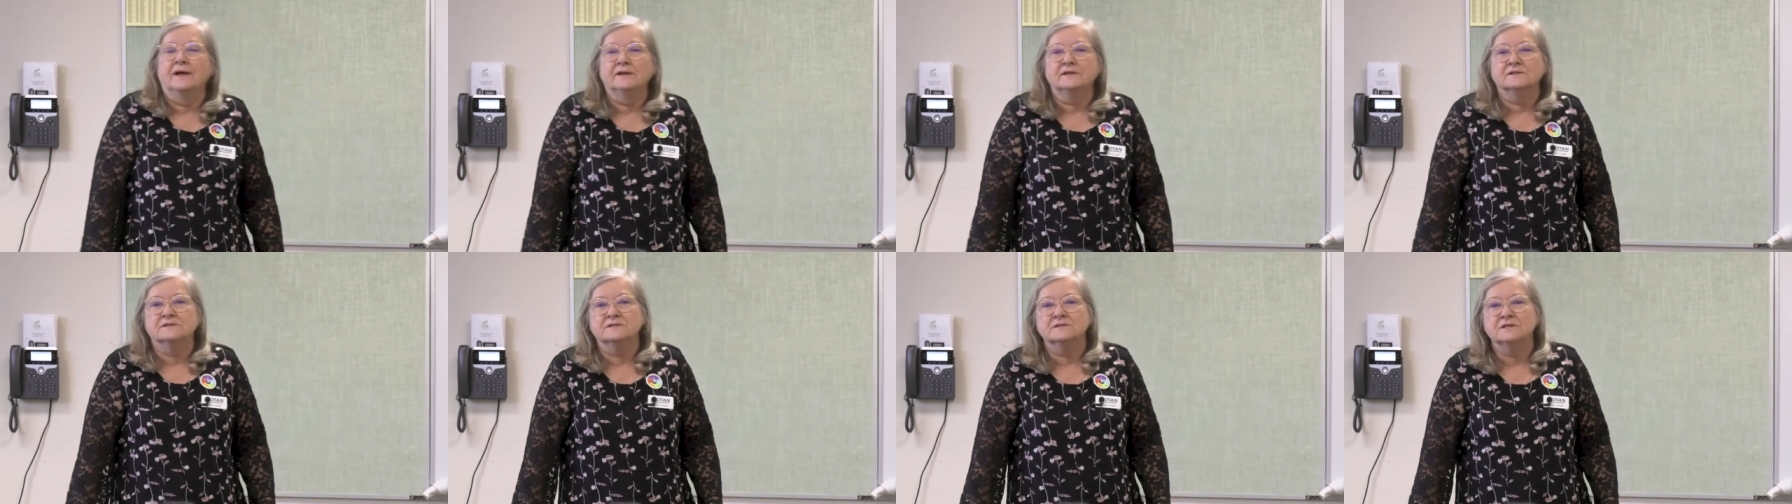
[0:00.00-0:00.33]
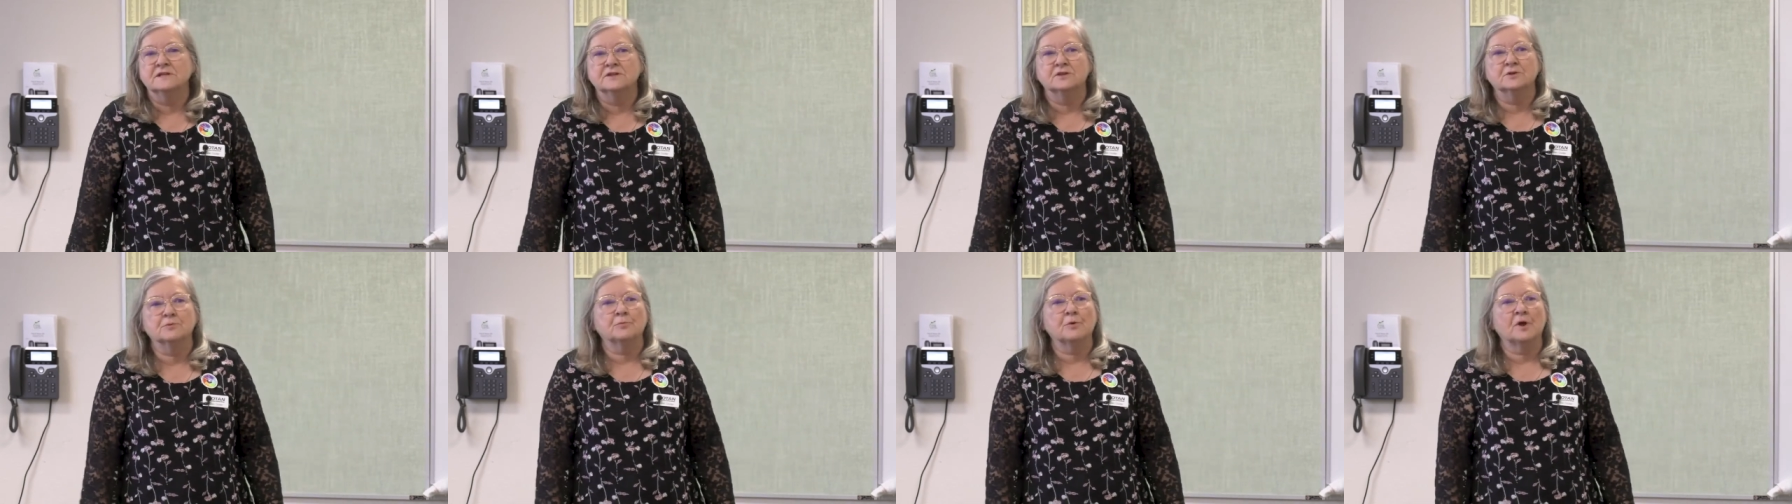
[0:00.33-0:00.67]
and
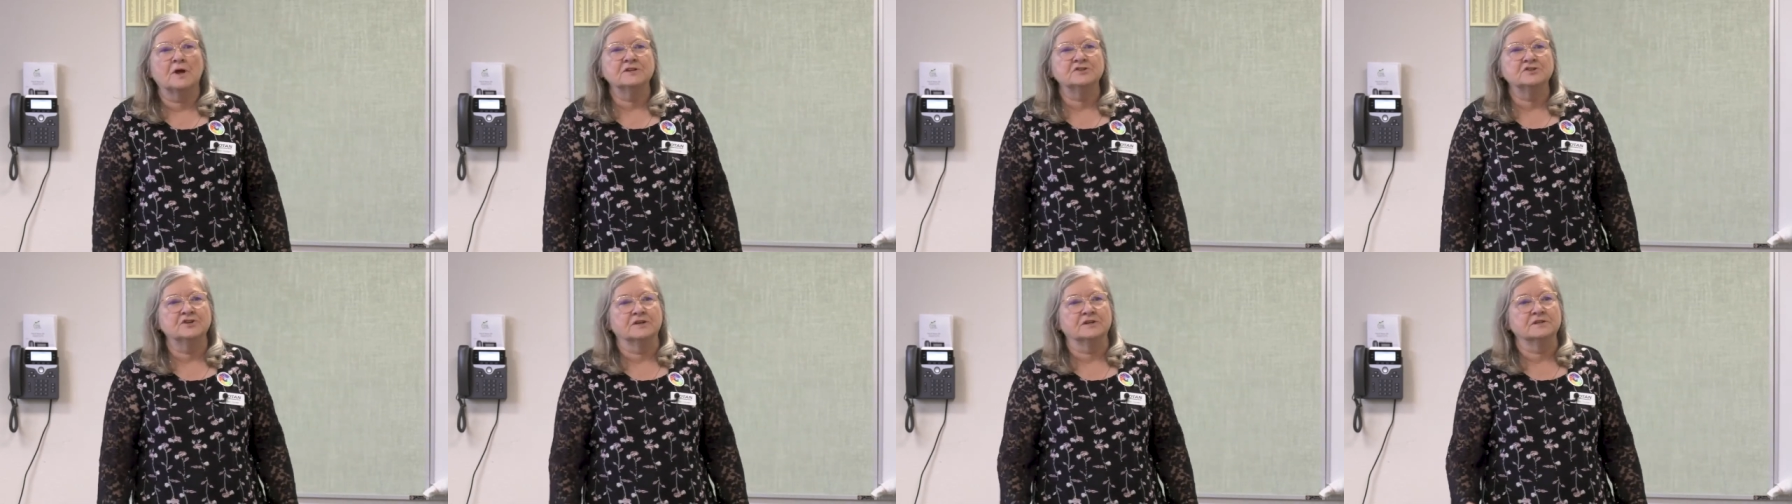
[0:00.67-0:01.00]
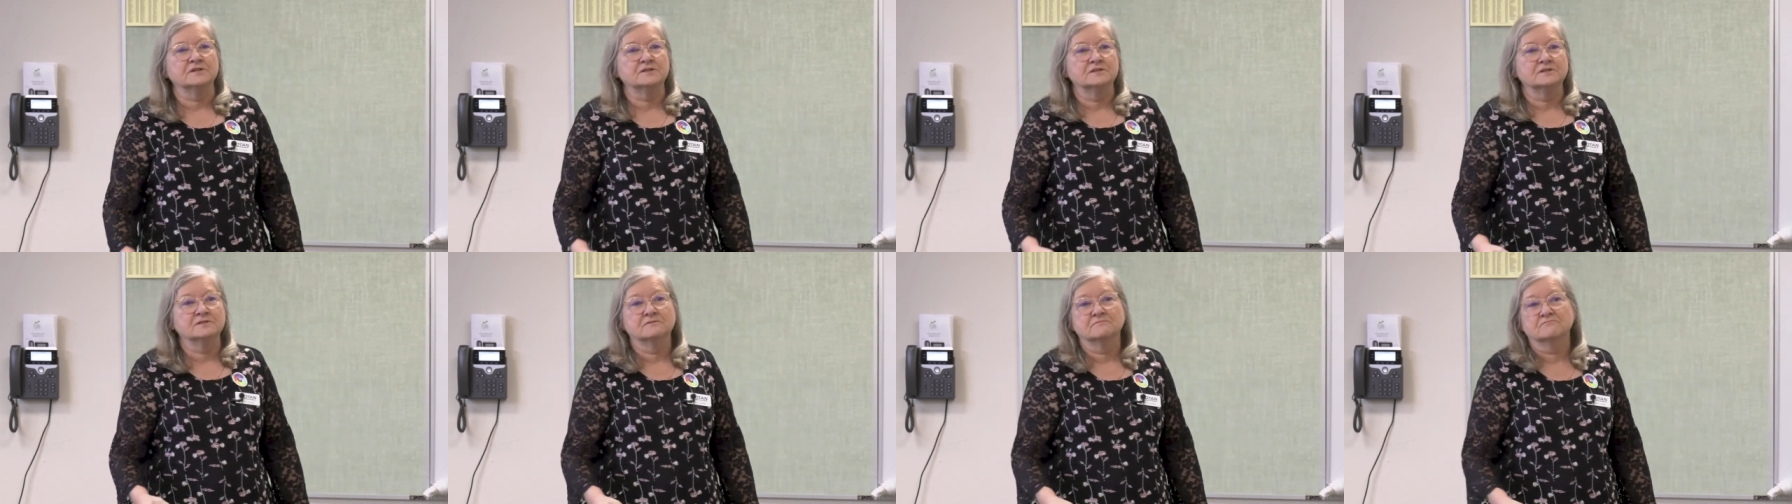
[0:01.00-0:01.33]
see their
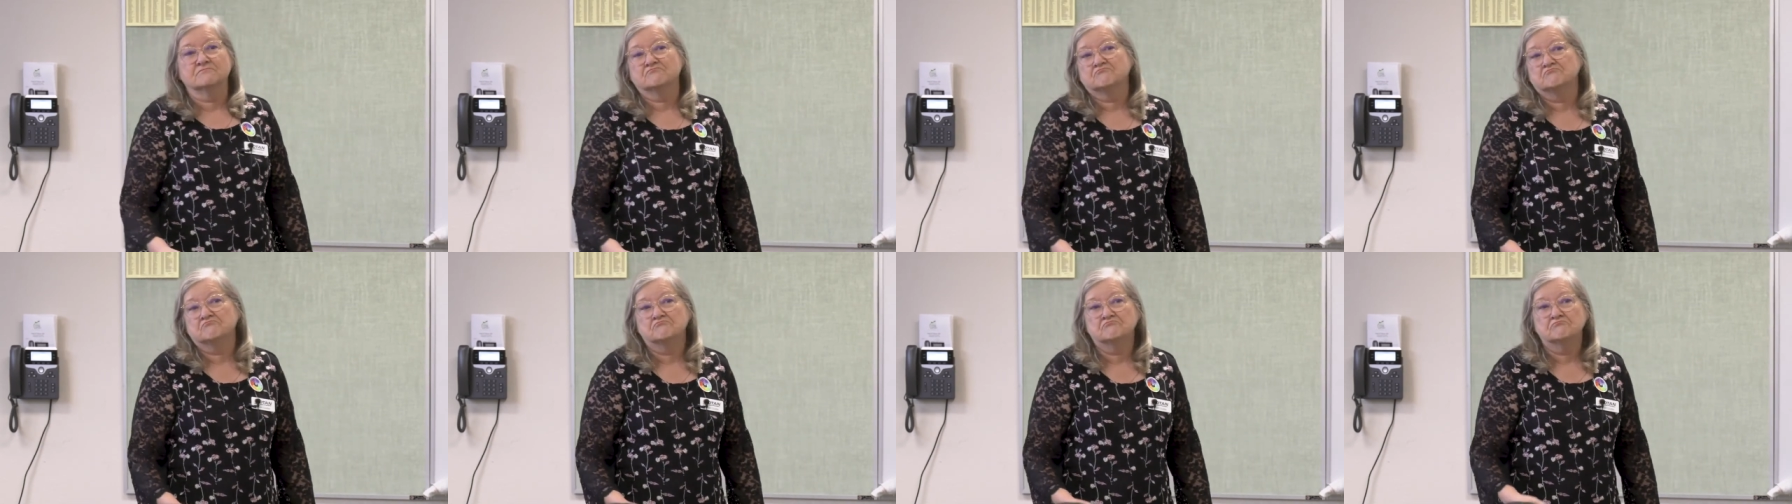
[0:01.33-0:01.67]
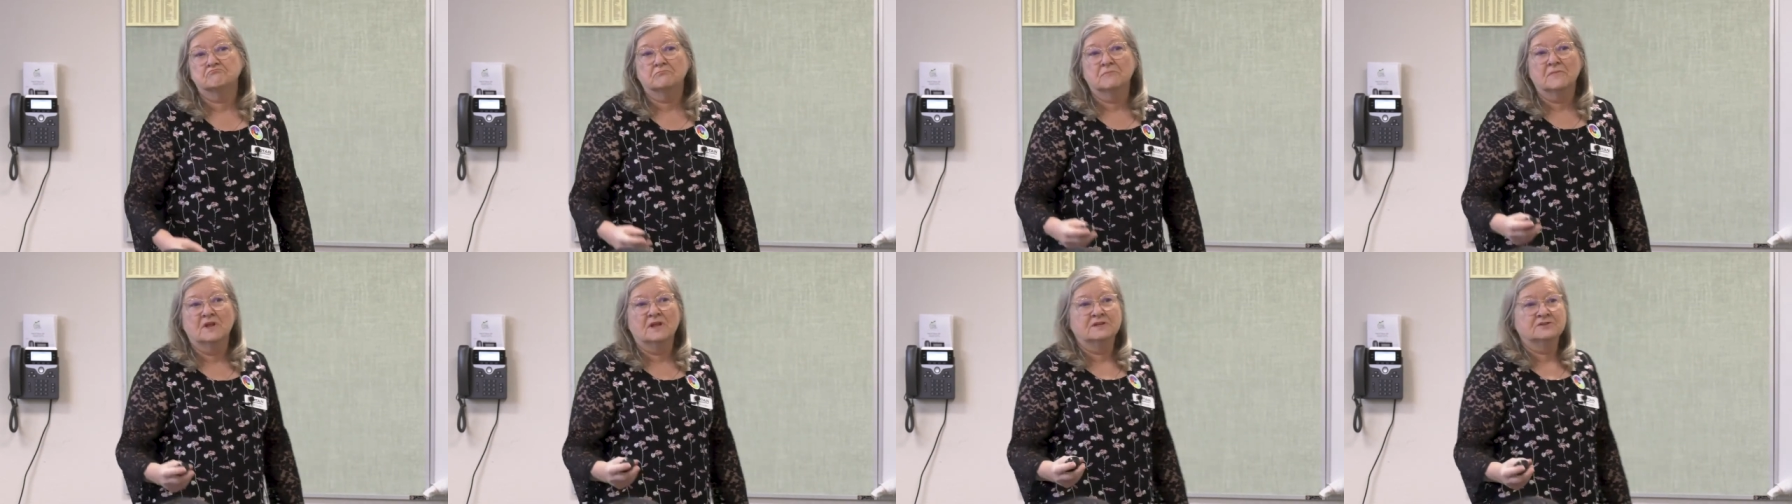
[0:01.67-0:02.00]
projects.
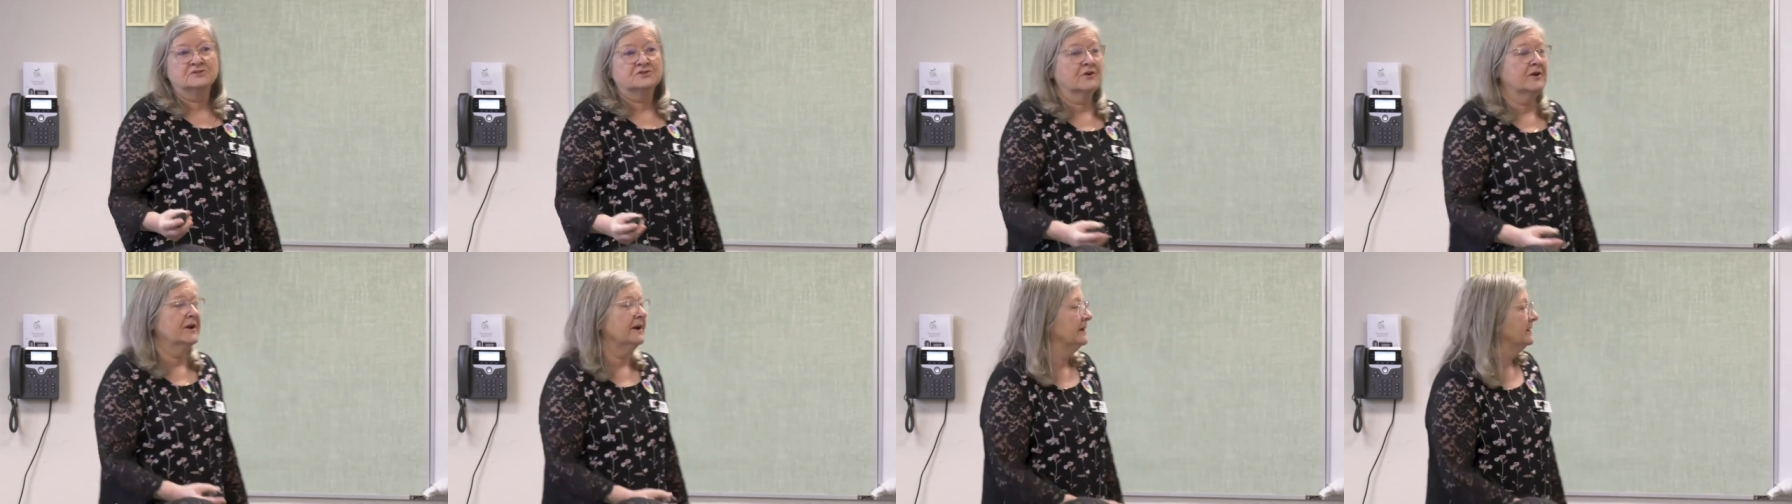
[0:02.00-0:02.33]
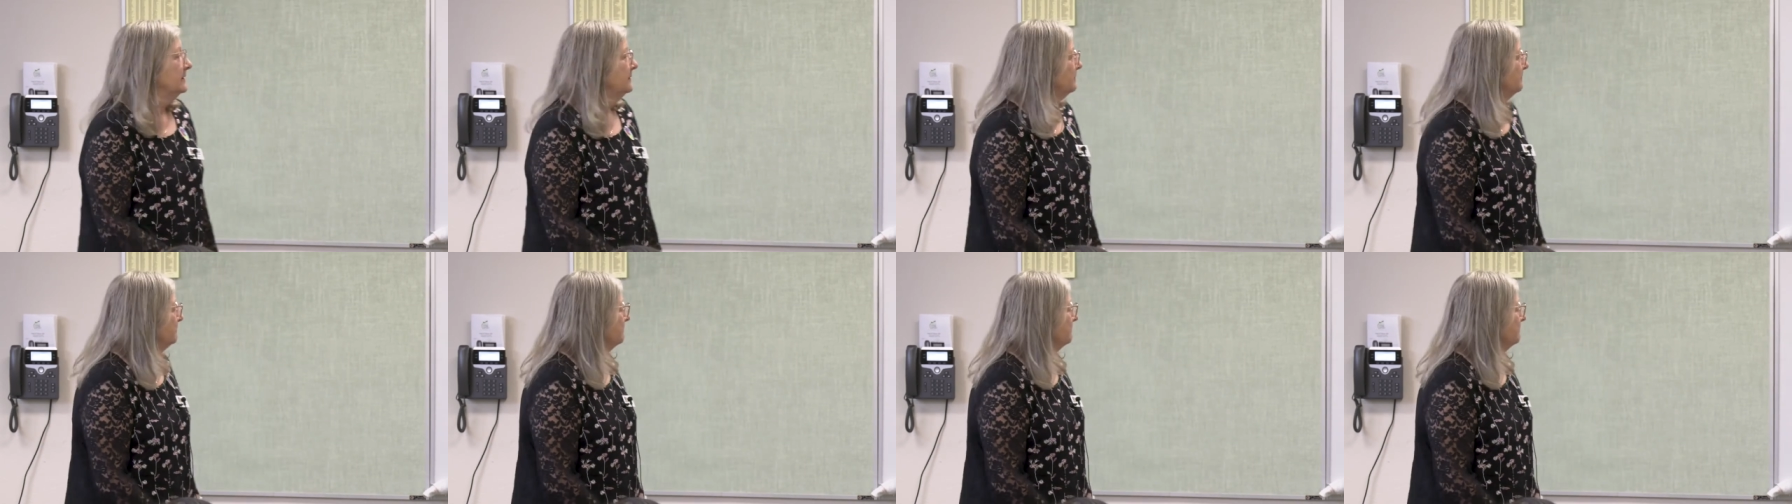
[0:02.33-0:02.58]
It's great.